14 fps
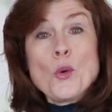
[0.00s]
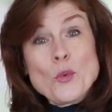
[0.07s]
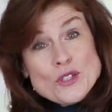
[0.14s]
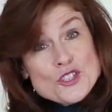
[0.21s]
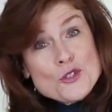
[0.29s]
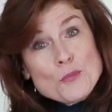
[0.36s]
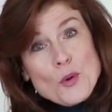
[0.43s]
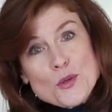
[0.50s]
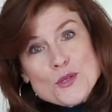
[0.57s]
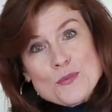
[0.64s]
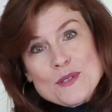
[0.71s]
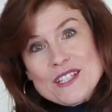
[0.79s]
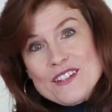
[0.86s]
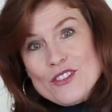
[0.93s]
Once your
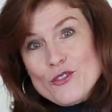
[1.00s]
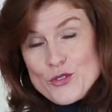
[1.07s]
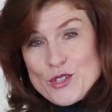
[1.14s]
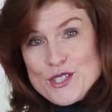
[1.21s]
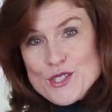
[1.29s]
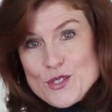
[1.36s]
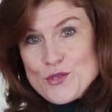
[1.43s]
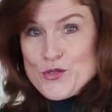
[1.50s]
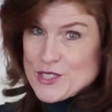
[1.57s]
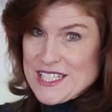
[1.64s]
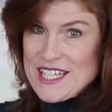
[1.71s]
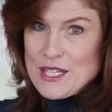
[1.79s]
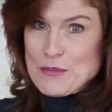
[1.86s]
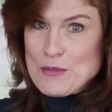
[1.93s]
bowl's been in the freezer for
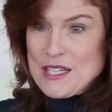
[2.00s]
10